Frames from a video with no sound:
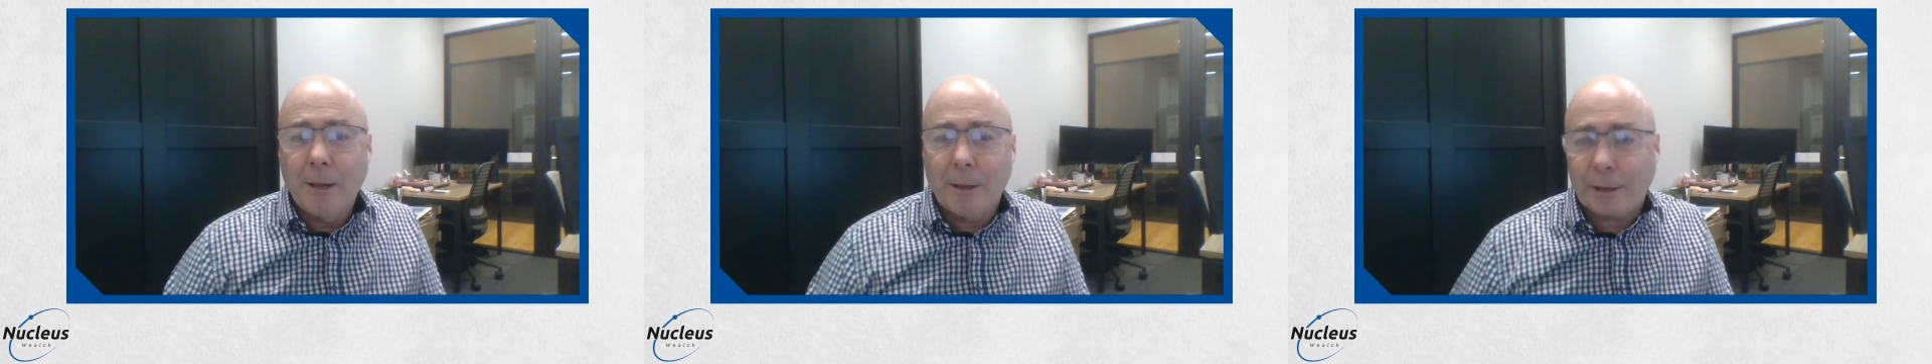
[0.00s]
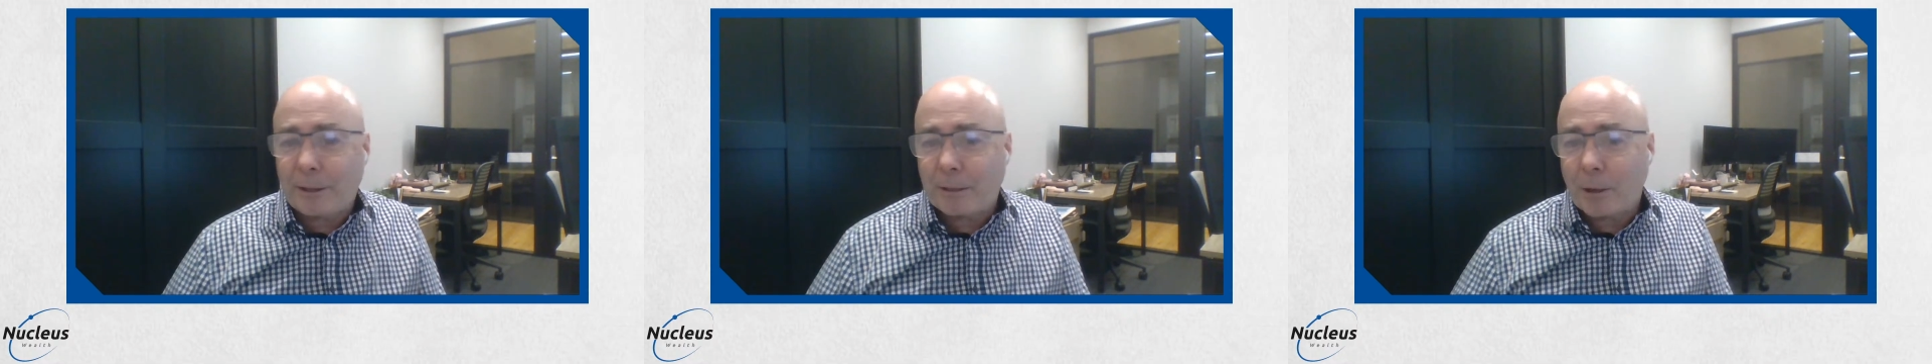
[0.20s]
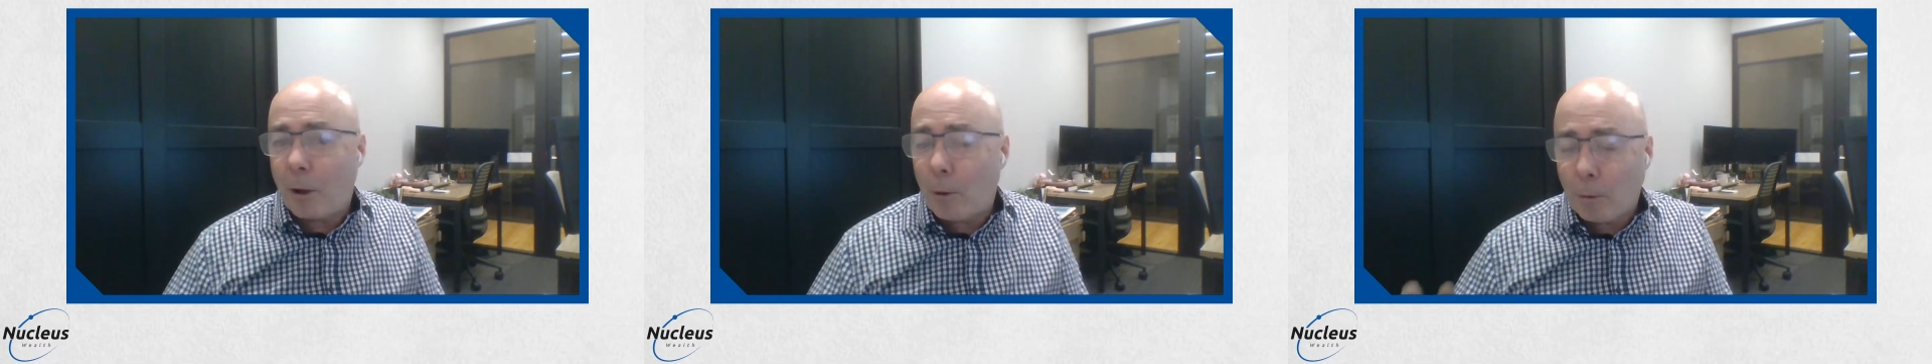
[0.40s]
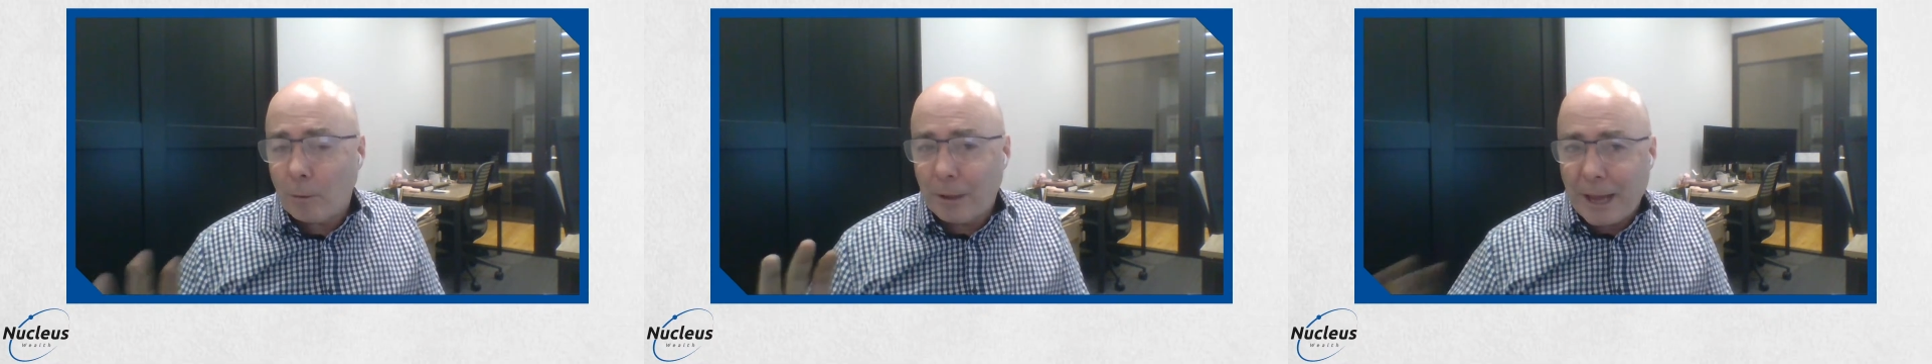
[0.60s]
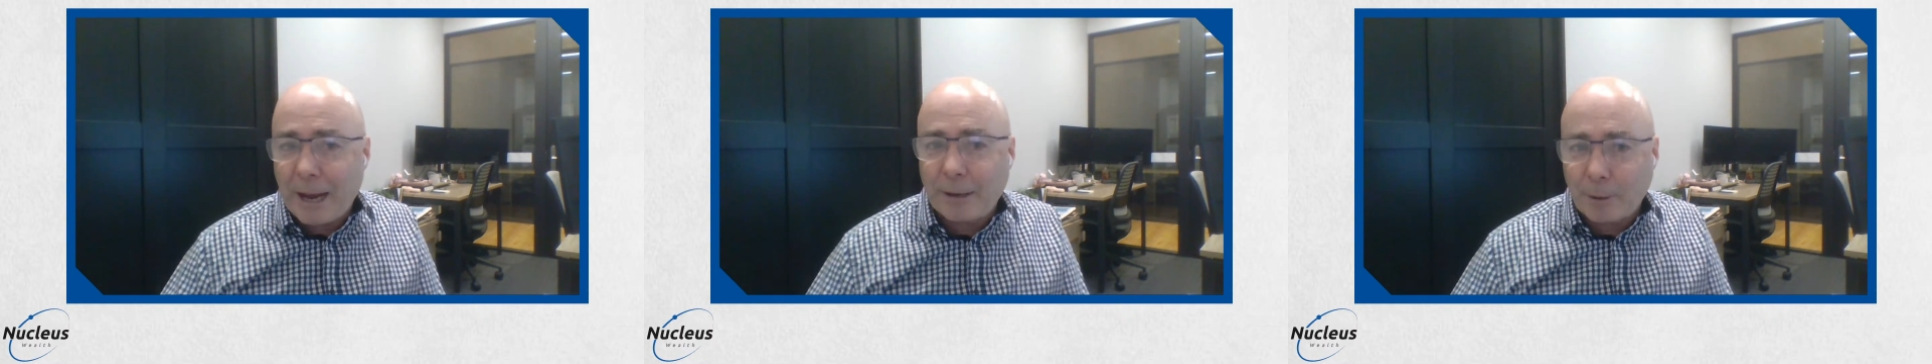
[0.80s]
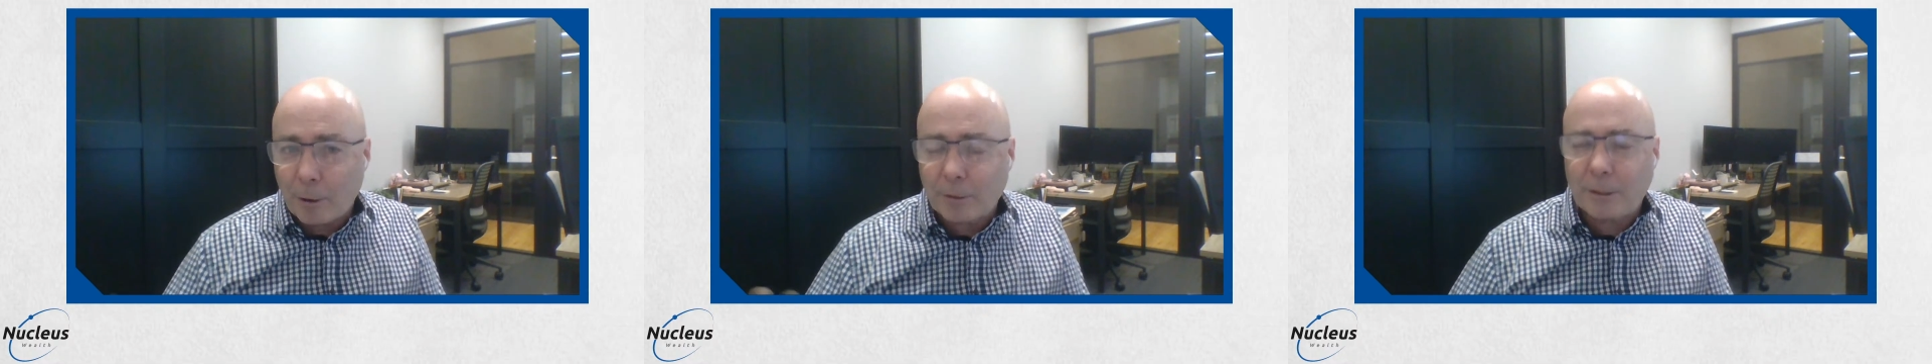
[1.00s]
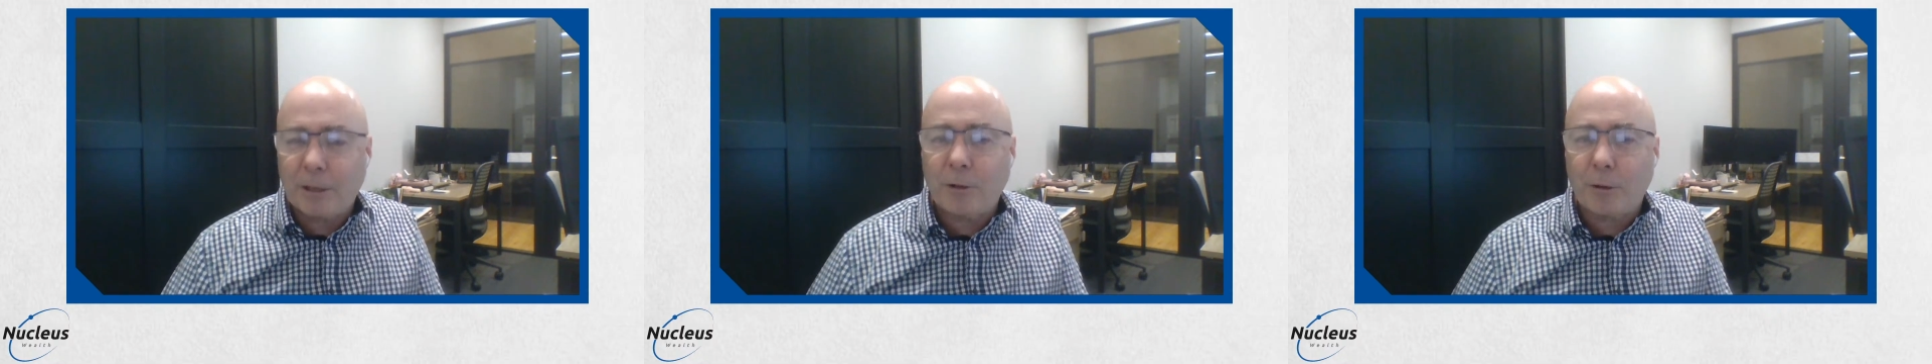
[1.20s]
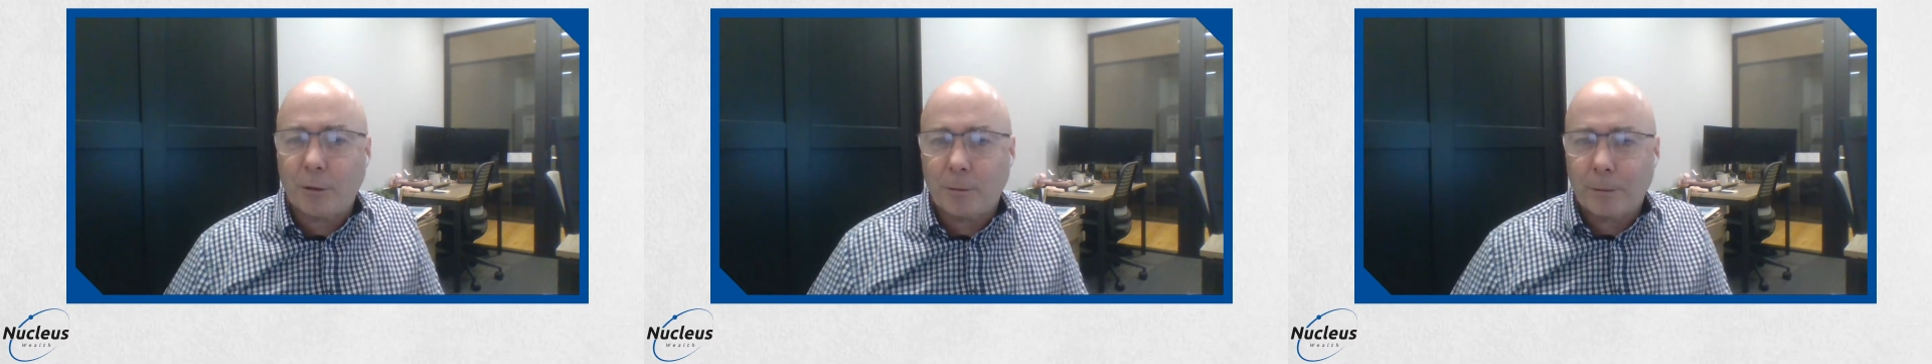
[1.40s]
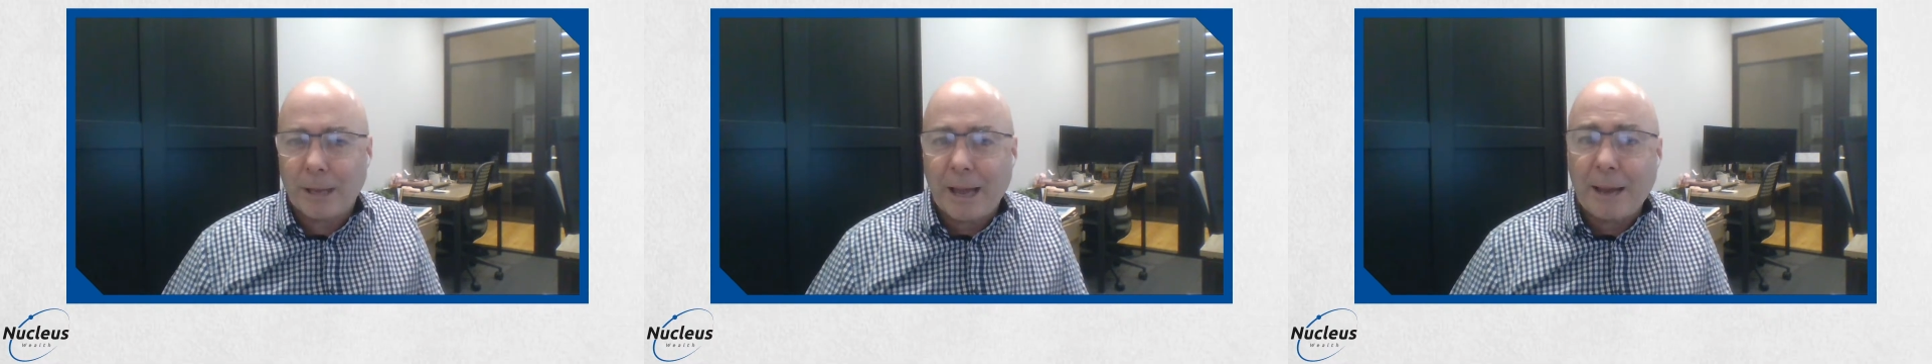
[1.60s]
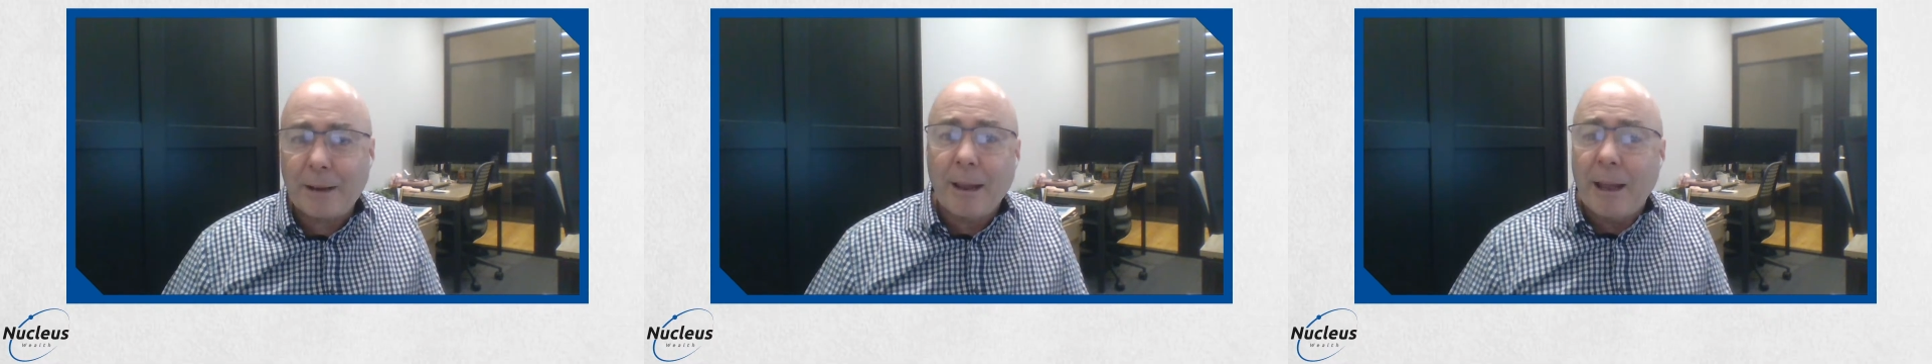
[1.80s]
Like, there's a whole land cost issues with
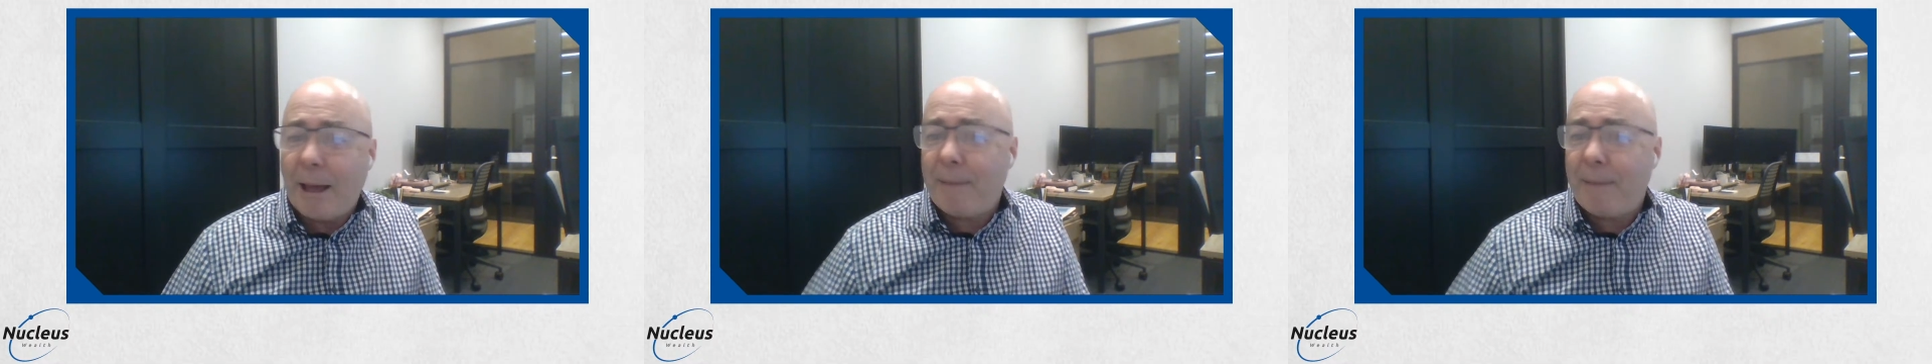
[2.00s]
that,